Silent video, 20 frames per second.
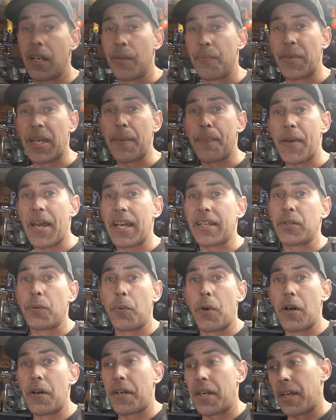let me get back to
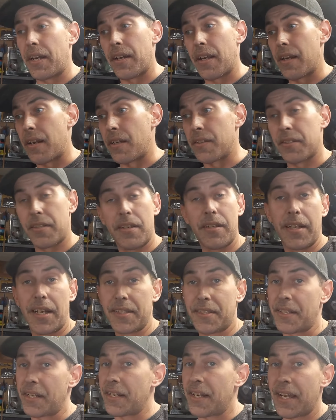work, and then I'll see you
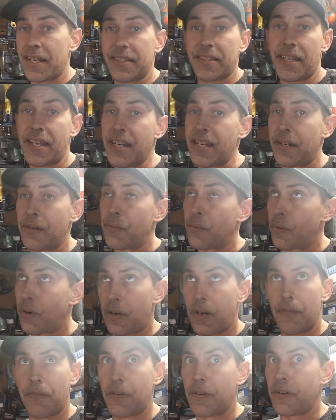guys in the next scene,
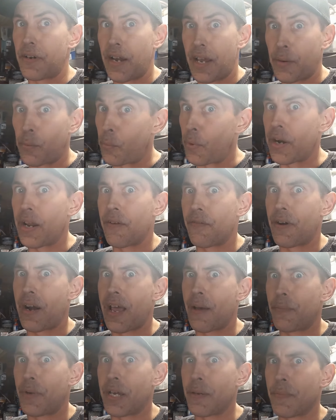wherever and whenever
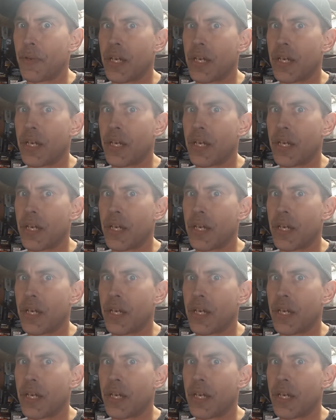that might